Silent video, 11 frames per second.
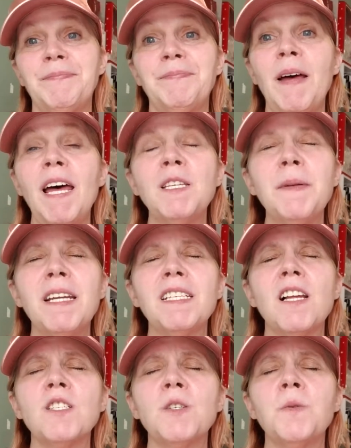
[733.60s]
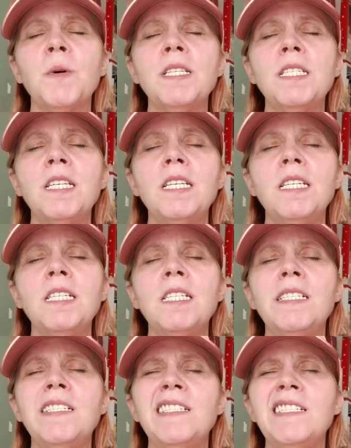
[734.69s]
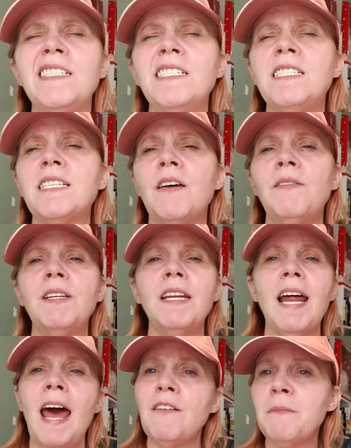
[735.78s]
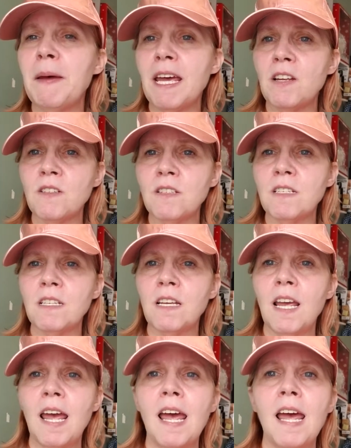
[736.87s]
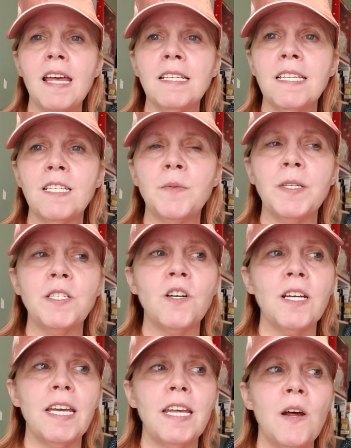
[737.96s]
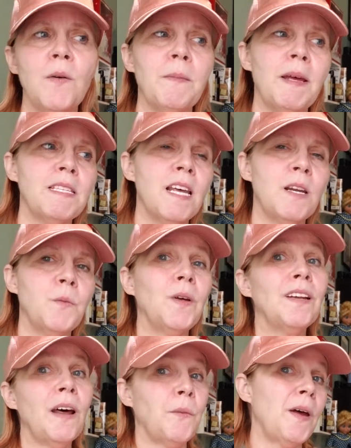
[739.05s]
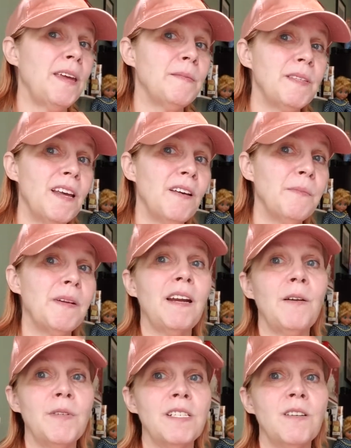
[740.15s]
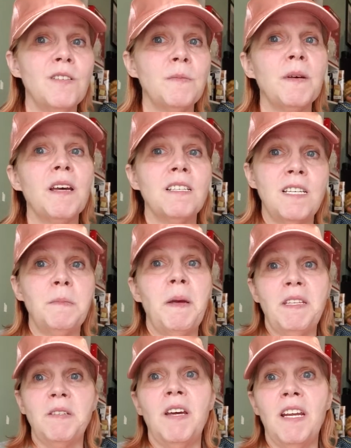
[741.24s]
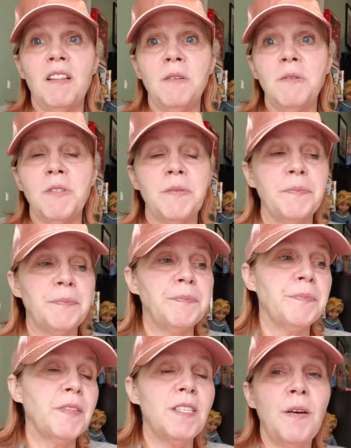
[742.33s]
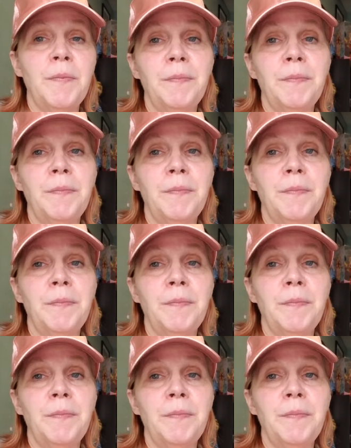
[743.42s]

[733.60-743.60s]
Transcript: My husband has lost 27.5 pounds since we started keto. My son will not weigh himself, but I know he's losing because his pants are getting looser. So